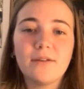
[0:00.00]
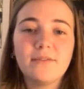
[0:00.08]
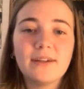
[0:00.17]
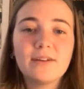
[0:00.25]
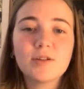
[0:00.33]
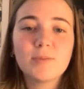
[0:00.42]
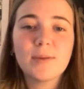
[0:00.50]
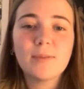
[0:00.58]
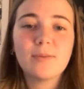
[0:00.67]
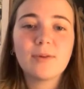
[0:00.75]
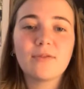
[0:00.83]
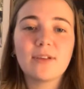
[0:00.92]
Figures may
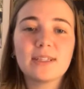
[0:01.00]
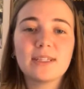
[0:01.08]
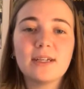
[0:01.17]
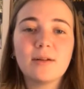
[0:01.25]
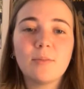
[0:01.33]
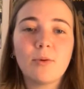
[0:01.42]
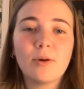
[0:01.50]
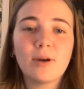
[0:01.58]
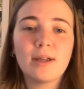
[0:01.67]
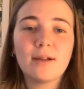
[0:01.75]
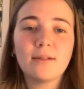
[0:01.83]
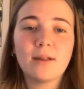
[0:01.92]
be reflected in a
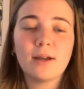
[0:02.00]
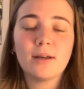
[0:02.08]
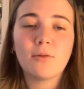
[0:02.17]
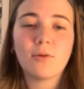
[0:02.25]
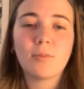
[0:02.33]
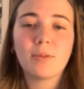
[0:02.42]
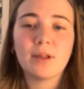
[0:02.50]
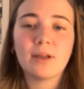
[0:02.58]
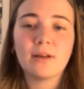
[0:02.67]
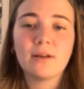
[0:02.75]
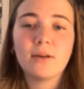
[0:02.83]
point, a line, or a plane.